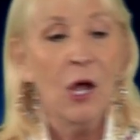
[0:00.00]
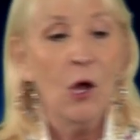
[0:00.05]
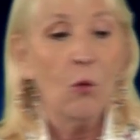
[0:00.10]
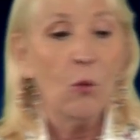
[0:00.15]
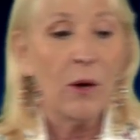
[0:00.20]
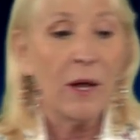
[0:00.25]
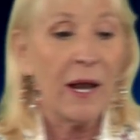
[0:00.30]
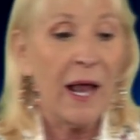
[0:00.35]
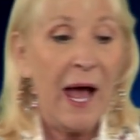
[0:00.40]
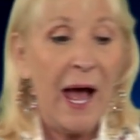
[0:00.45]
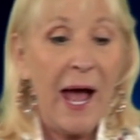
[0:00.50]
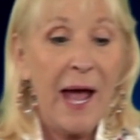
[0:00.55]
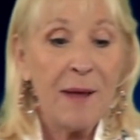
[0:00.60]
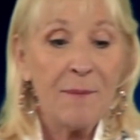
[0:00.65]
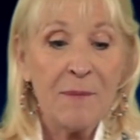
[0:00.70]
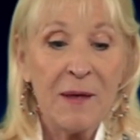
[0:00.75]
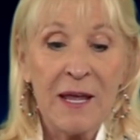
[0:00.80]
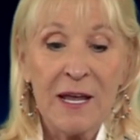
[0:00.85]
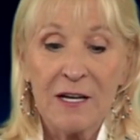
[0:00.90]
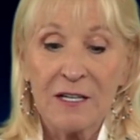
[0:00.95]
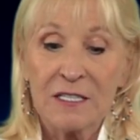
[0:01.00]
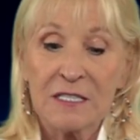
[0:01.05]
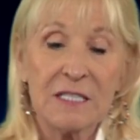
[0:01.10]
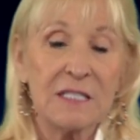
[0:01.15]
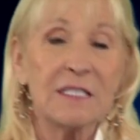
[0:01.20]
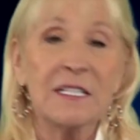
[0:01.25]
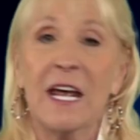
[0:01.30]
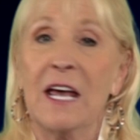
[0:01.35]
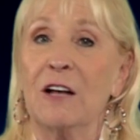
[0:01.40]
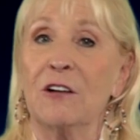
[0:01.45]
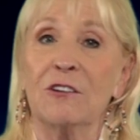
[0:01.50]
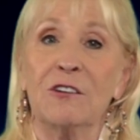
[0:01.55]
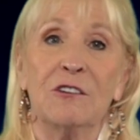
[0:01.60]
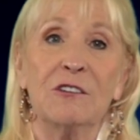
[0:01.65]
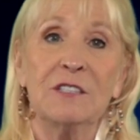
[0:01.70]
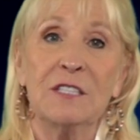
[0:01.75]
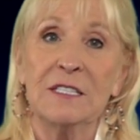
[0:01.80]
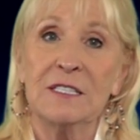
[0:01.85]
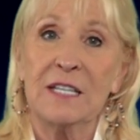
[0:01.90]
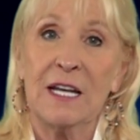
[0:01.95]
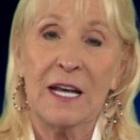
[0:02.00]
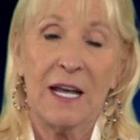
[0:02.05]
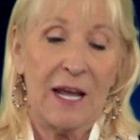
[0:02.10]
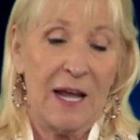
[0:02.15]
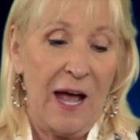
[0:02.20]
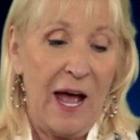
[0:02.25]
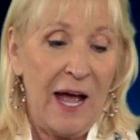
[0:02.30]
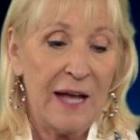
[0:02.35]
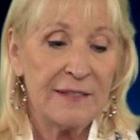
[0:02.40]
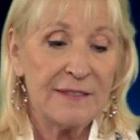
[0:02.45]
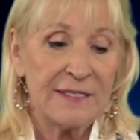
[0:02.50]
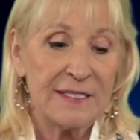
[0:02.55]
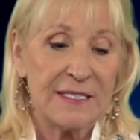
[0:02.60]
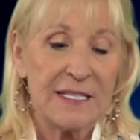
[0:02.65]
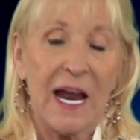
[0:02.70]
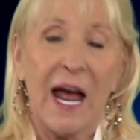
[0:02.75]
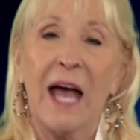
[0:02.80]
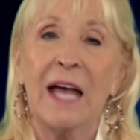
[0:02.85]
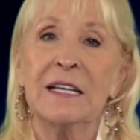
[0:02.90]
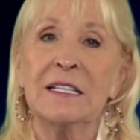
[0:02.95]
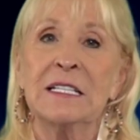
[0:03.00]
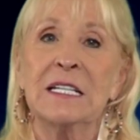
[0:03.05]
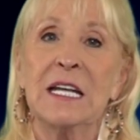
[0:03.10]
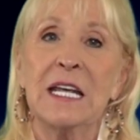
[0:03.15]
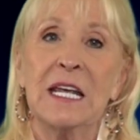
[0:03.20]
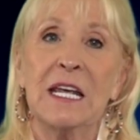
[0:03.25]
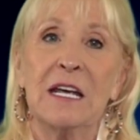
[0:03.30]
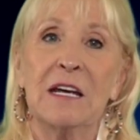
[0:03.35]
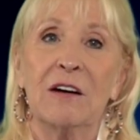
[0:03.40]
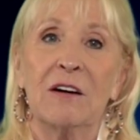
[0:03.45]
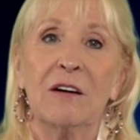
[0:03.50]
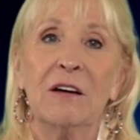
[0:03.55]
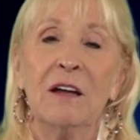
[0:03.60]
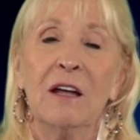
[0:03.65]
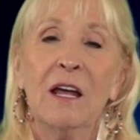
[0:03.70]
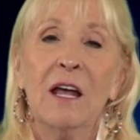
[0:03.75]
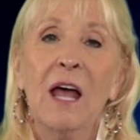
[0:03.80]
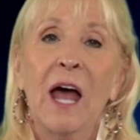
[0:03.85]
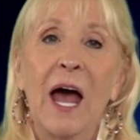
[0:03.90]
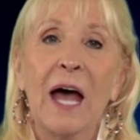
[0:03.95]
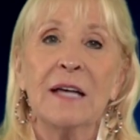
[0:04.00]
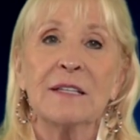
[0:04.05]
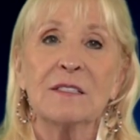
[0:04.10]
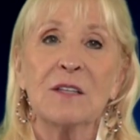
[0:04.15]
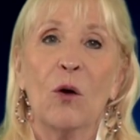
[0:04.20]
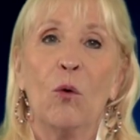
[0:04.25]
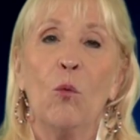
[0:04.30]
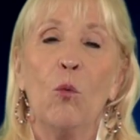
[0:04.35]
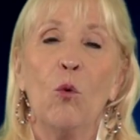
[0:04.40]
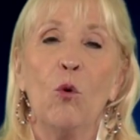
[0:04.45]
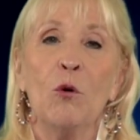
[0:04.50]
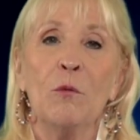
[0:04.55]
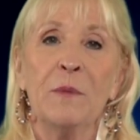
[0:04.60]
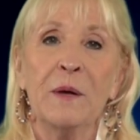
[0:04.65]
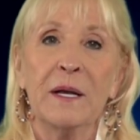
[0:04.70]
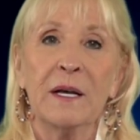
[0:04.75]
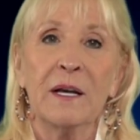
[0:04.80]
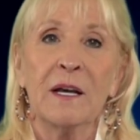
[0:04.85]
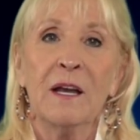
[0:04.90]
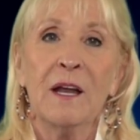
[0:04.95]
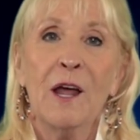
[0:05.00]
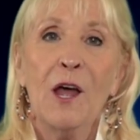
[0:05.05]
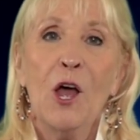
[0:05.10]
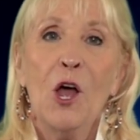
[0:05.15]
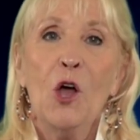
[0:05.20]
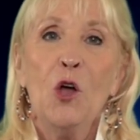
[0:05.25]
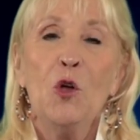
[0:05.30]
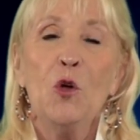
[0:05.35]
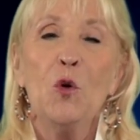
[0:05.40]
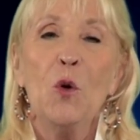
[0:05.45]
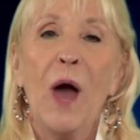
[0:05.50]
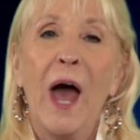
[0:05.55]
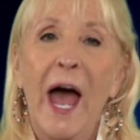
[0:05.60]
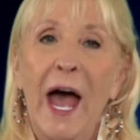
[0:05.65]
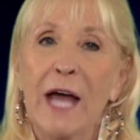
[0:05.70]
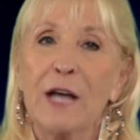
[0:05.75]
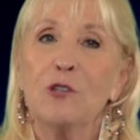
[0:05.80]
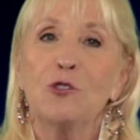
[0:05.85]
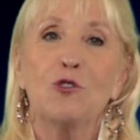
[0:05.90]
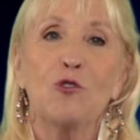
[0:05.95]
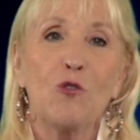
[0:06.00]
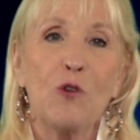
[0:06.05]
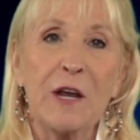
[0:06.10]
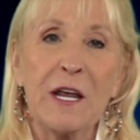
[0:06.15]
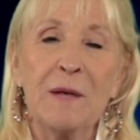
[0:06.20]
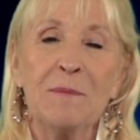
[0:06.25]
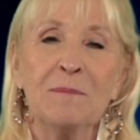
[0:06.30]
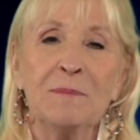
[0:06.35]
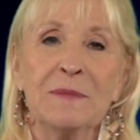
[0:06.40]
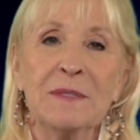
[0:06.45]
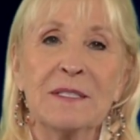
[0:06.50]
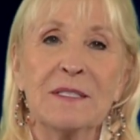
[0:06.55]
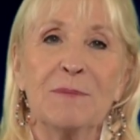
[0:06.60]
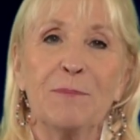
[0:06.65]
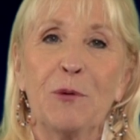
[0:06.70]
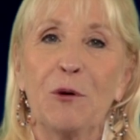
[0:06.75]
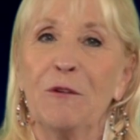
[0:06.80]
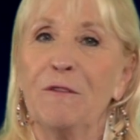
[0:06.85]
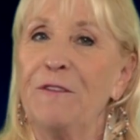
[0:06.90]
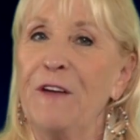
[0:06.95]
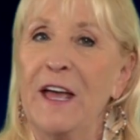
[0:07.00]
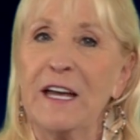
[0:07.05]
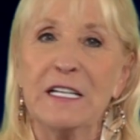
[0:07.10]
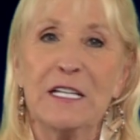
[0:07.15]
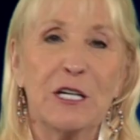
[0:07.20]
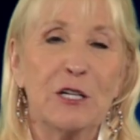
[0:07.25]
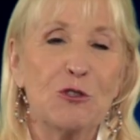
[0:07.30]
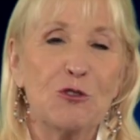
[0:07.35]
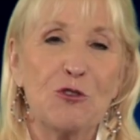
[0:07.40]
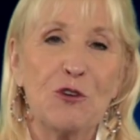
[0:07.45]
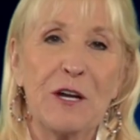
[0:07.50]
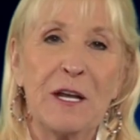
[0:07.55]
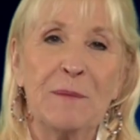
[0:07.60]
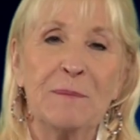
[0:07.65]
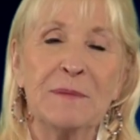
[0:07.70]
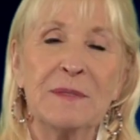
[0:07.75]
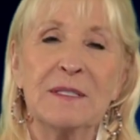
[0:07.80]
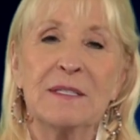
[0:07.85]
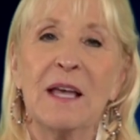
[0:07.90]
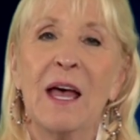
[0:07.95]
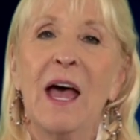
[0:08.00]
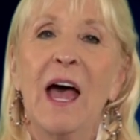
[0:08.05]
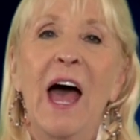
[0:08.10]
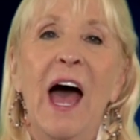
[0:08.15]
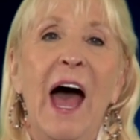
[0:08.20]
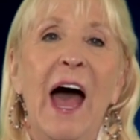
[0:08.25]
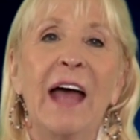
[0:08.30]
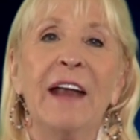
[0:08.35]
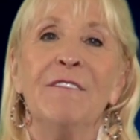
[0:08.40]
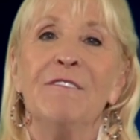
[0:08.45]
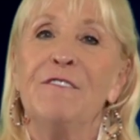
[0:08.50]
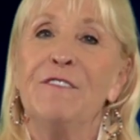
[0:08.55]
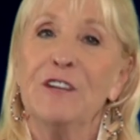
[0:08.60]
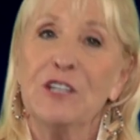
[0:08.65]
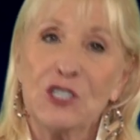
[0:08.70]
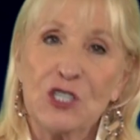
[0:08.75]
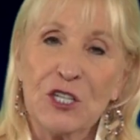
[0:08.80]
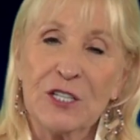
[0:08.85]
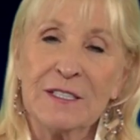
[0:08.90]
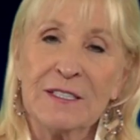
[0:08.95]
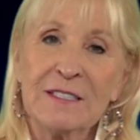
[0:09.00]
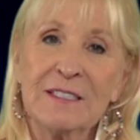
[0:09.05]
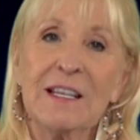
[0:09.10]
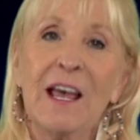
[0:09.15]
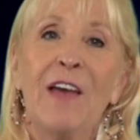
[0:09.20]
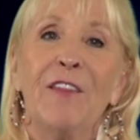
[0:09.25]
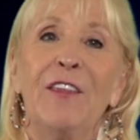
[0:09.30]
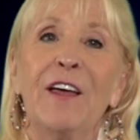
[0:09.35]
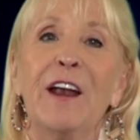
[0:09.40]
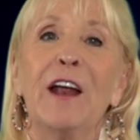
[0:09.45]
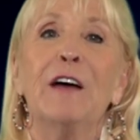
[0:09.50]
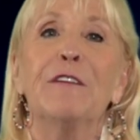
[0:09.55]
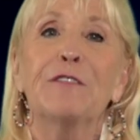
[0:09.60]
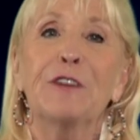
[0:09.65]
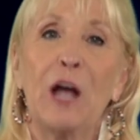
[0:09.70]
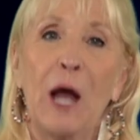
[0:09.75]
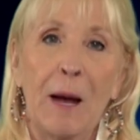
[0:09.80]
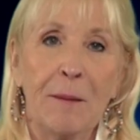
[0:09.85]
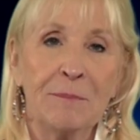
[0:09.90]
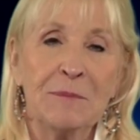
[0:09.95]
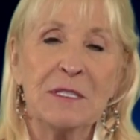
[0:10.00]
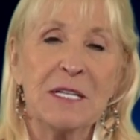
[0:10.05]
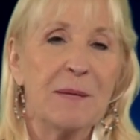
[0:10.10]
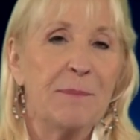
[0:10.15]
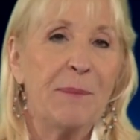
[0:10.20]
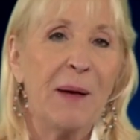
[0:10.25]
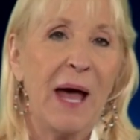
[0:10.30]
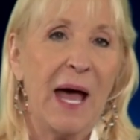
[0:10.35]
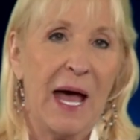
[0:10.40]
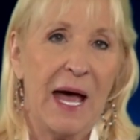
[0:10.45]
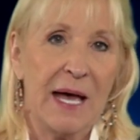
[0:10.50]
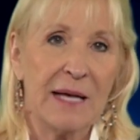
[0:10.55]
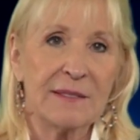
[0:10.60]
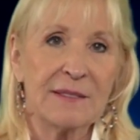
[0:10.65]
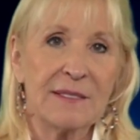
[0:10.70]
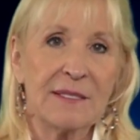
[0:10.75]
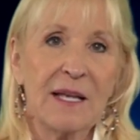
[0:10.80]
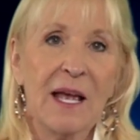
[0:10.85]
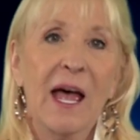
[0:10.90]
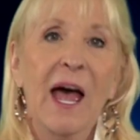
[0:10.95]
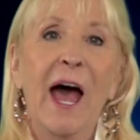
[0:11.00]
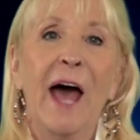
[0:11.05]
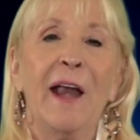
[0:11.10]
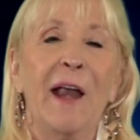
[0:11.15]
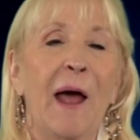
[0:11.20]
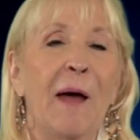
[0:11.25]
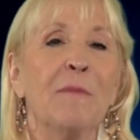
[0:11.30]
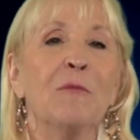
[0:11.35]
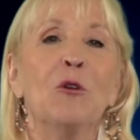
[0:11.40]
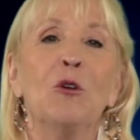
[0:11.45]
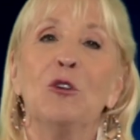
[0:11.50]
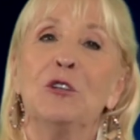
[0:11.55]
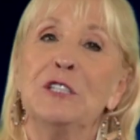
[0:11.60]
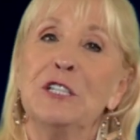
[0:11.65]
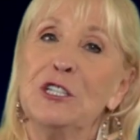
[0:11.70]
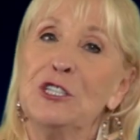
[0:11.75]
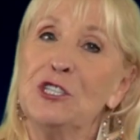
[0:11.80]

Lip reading: Well, I'm here to tell you today, I stand here as a woman who had dreams, prophetic dreams, and visions that have come to pass. And I'm going to